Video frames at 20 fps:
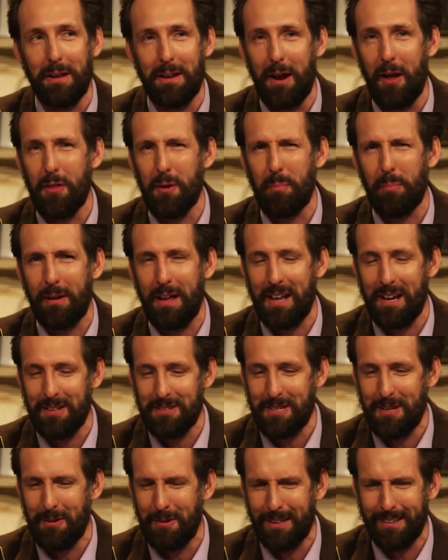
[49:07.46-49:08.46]
on other
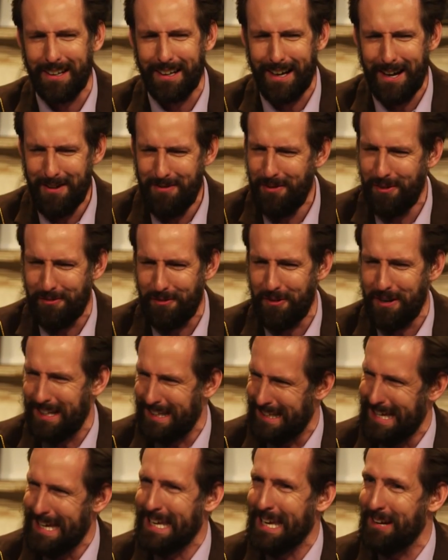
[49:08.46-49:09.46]
planets going like, I feel very
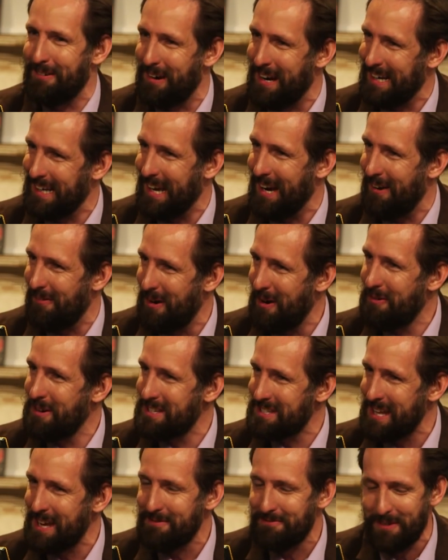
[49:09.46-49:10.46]
geeky right right now. What
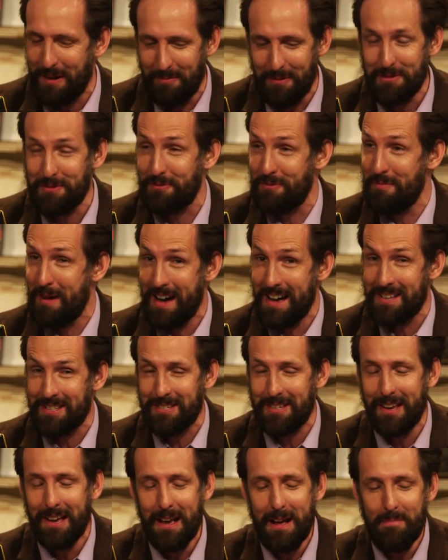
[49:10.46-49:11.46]
was that from? It's from
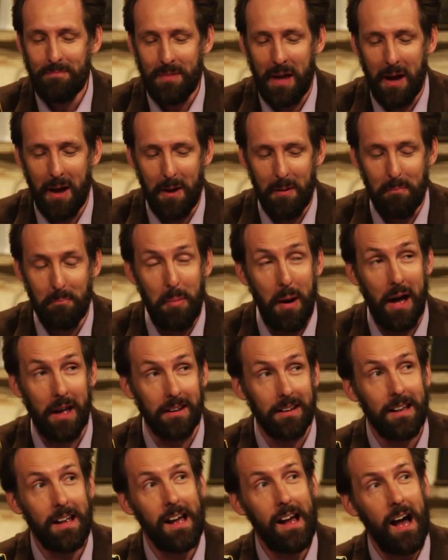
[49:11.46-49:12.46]
us.
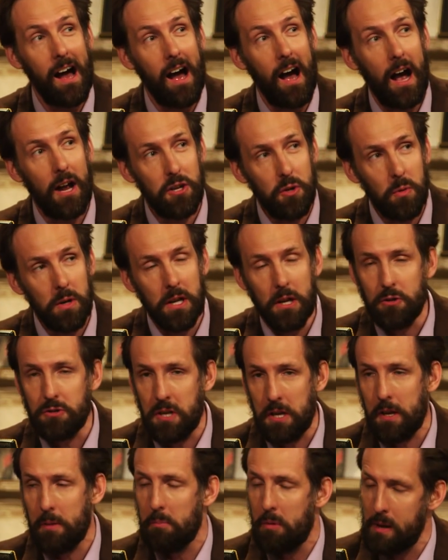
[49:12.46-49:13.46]
But I do want to get you
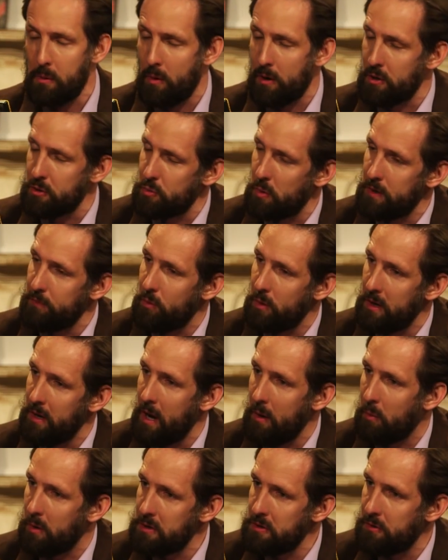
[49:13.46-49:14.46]
take on Blade Runner
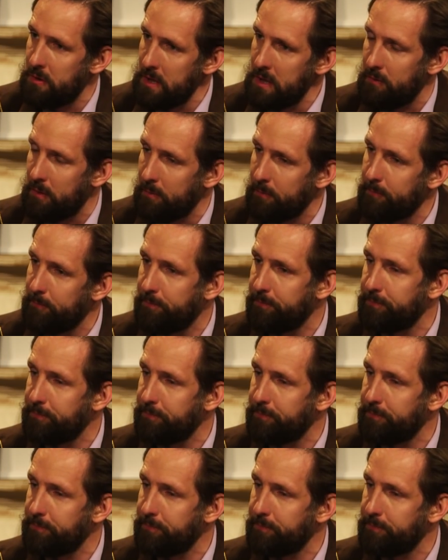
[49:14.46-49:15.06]
2049. What did you think of it?